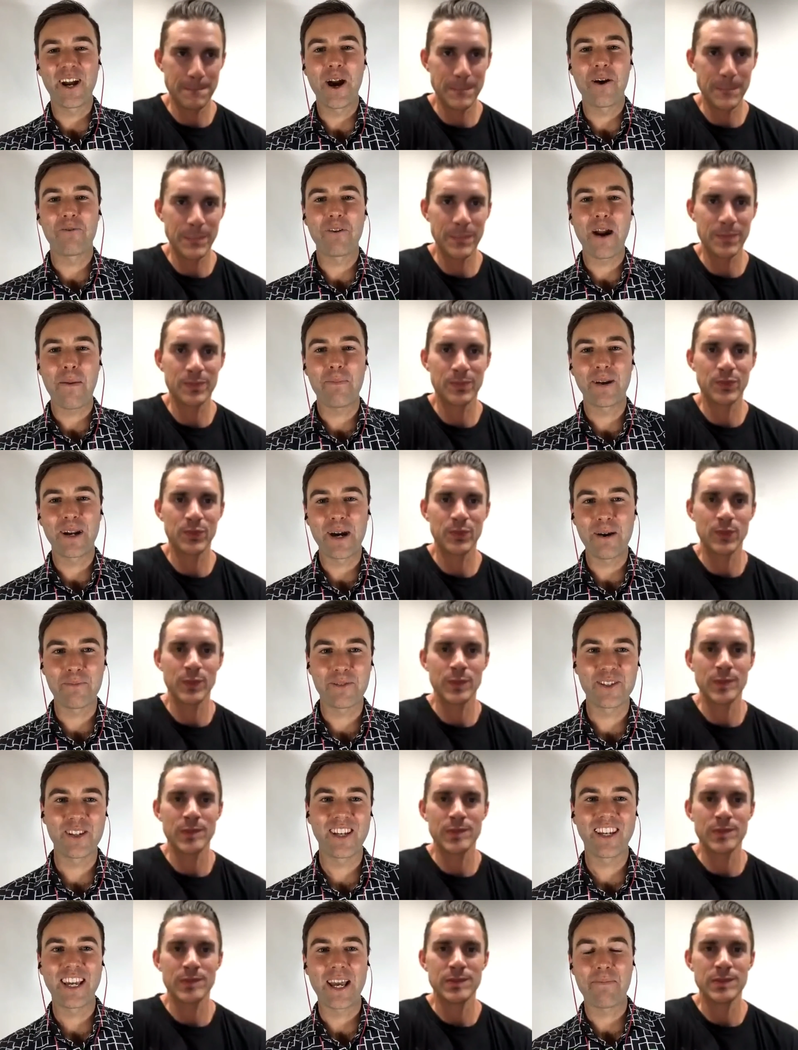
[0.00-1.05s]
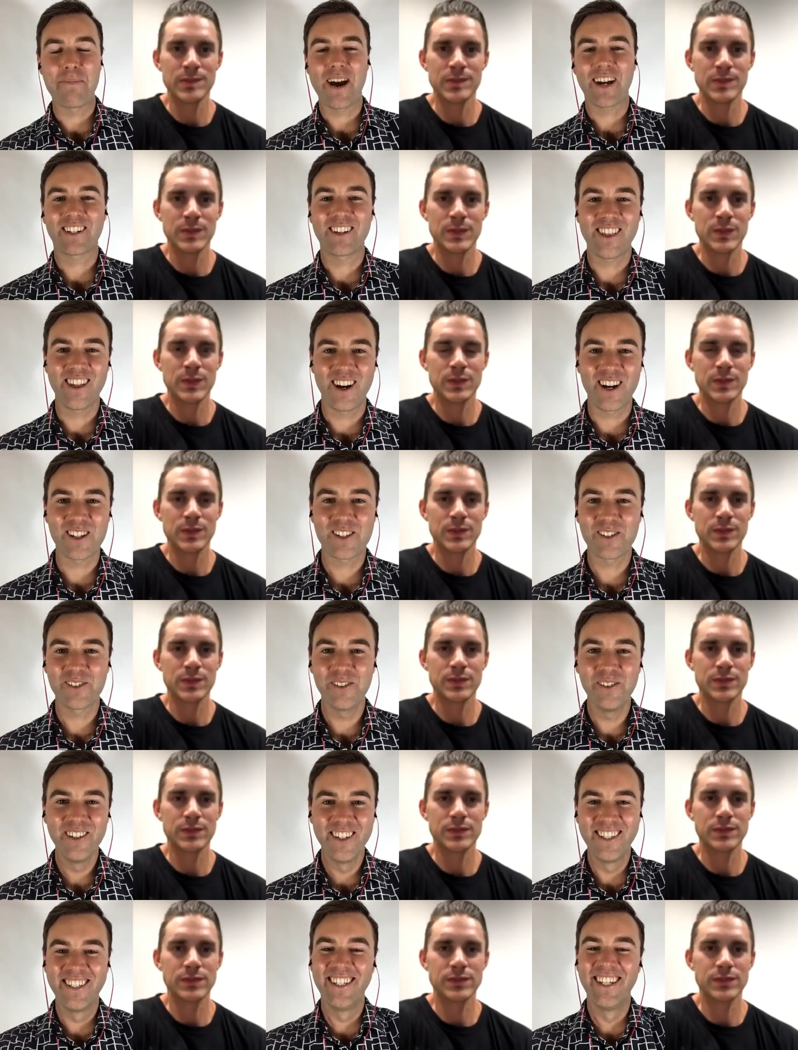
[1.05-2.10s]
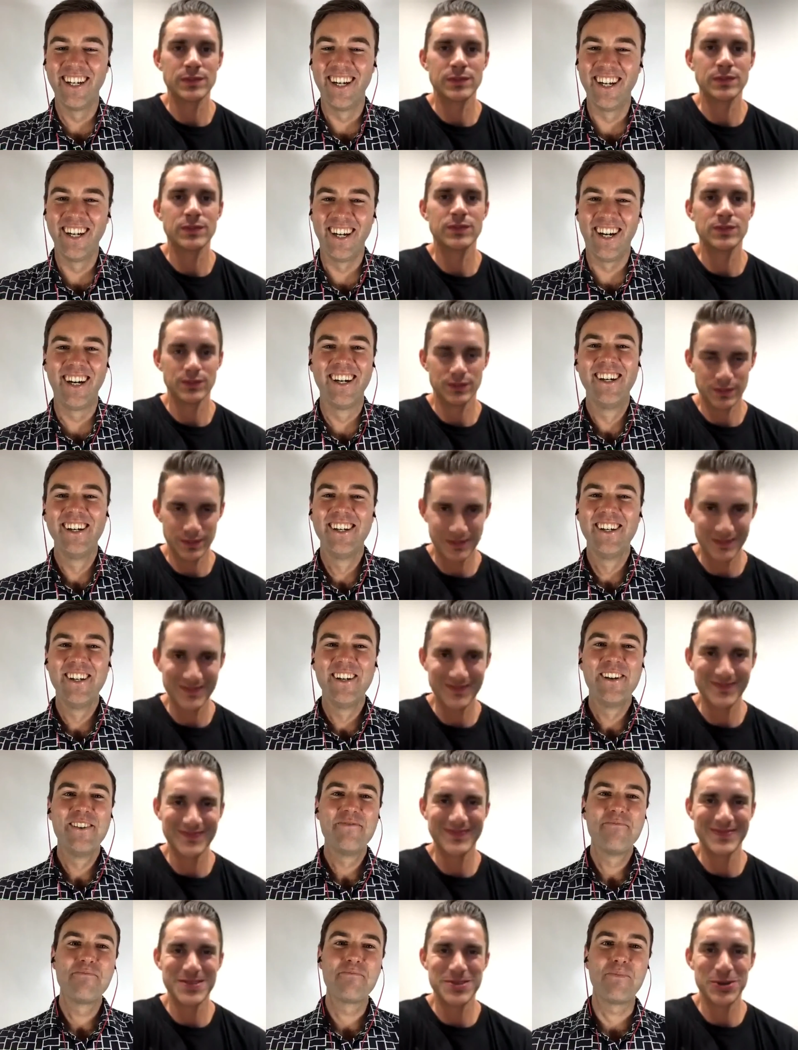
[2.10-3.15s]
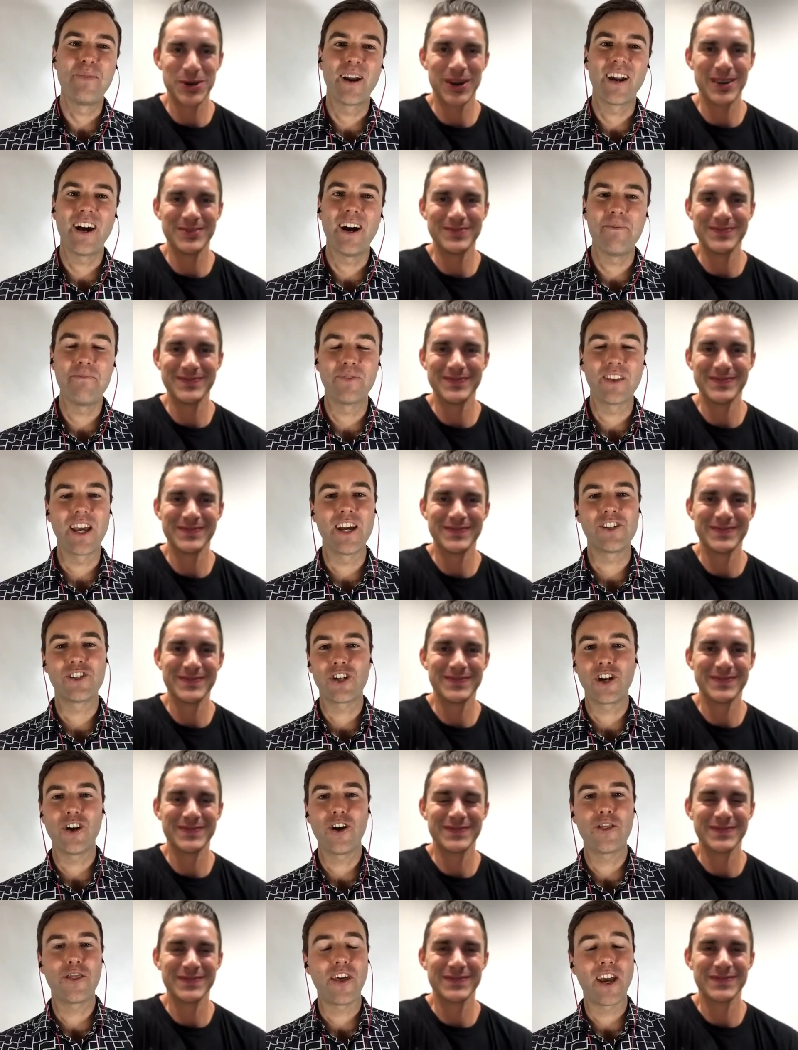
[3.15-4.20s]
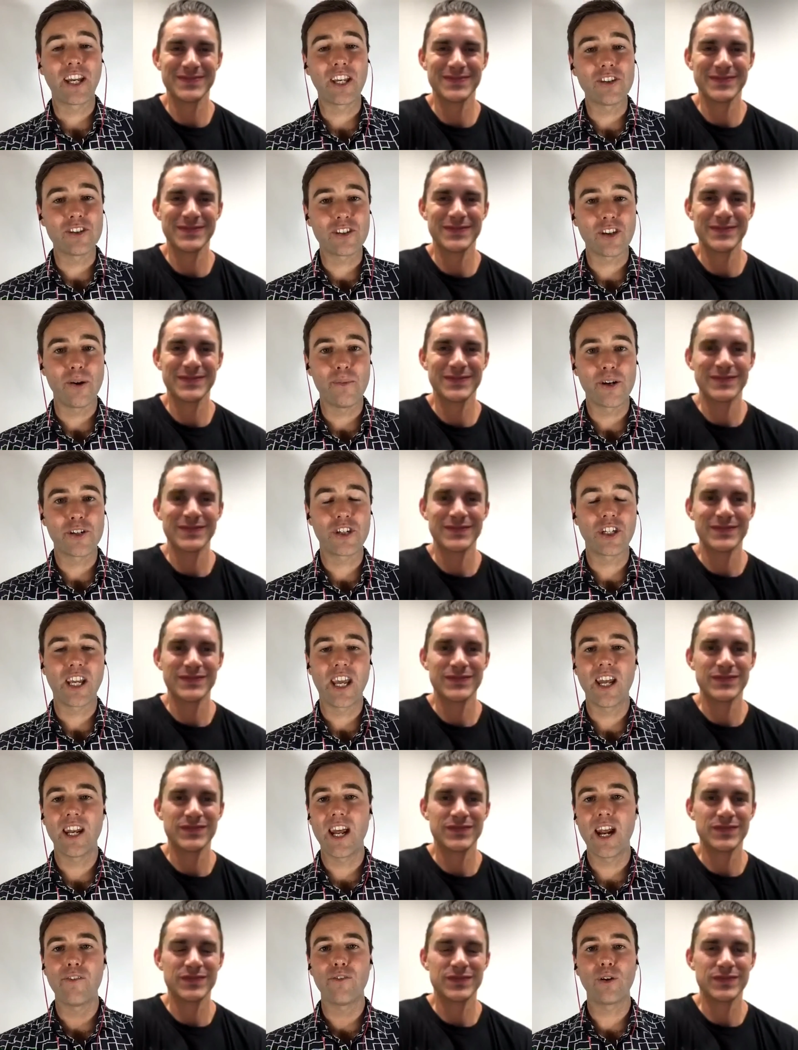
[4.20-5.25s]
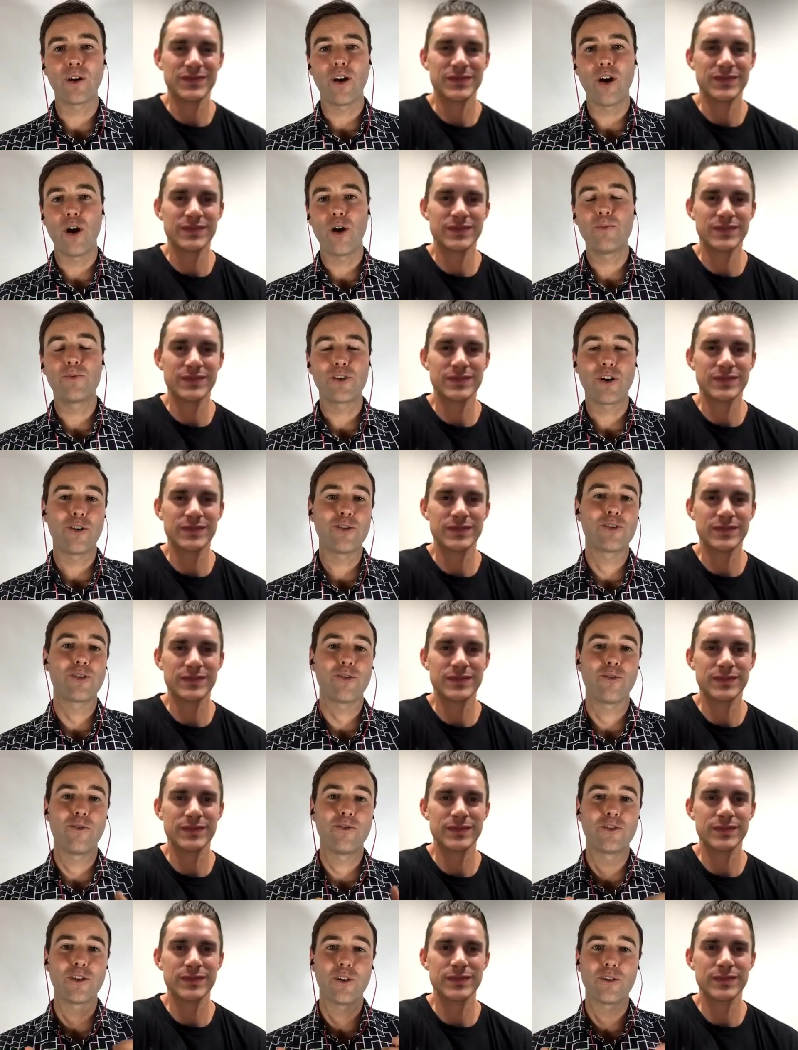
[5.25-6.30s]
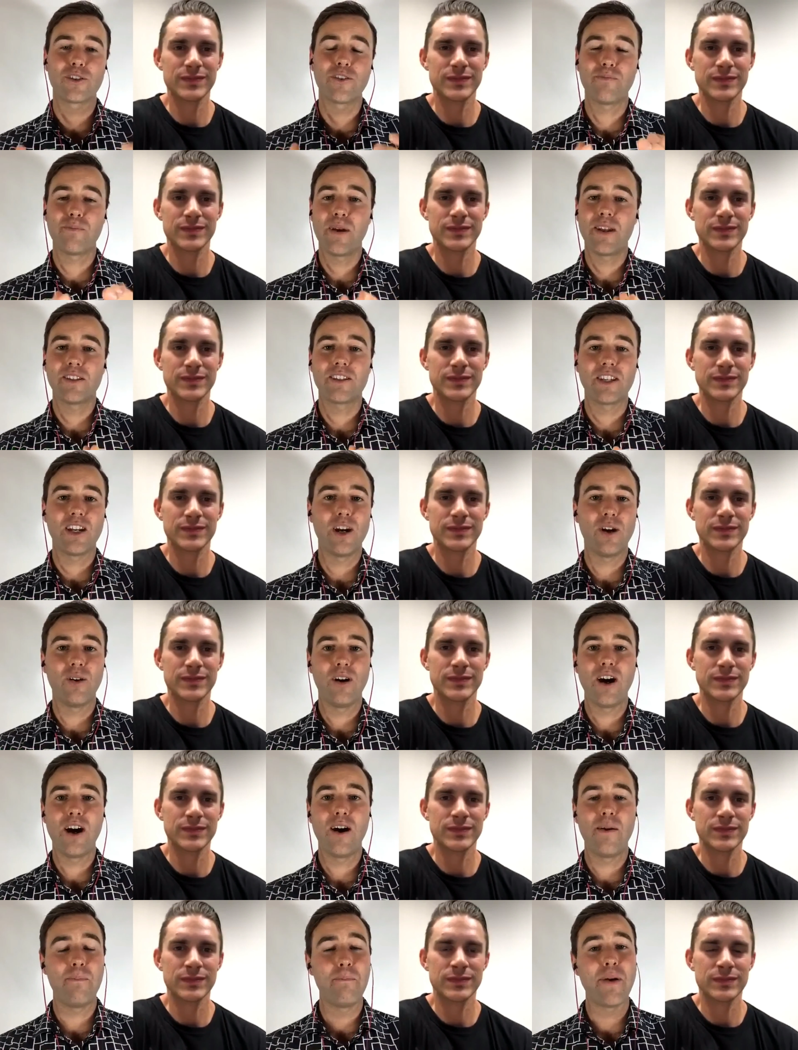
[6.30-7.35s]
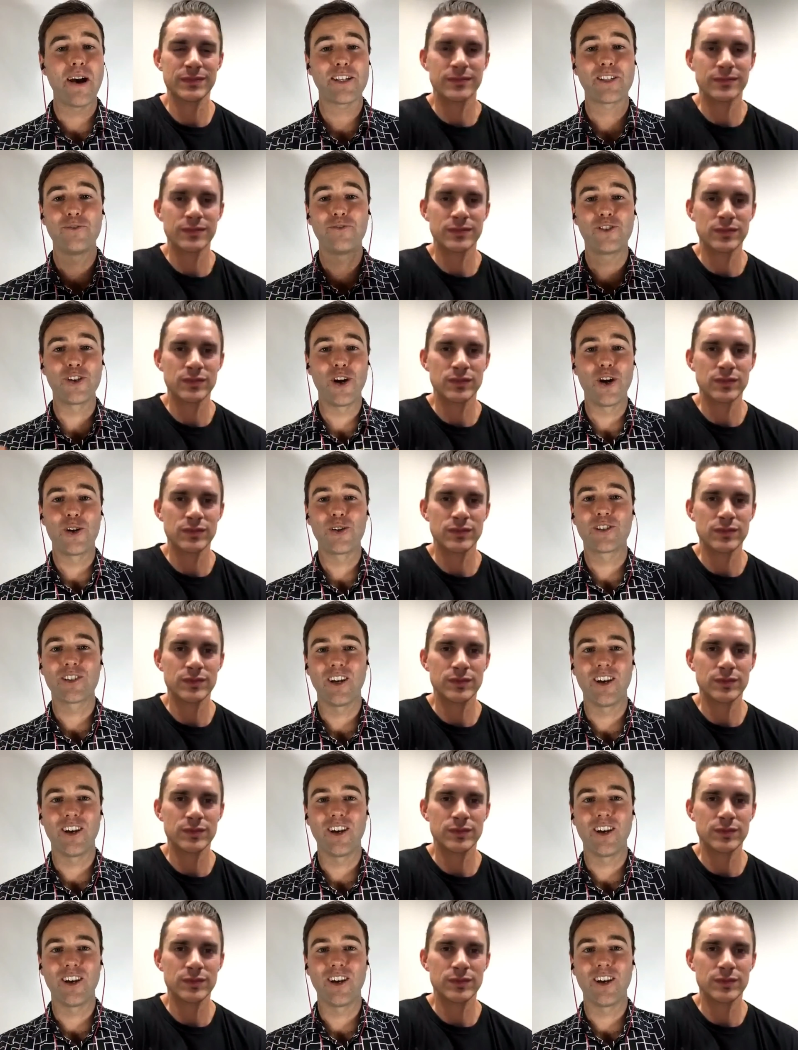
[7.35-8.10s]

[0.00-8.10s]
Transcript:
Speaker 1: wrap it up so you can get back to the hustle. Sure. But, yeah, Joe, thank you so much again. Everyone at home, Joseph Mansell, Massive Joe. So,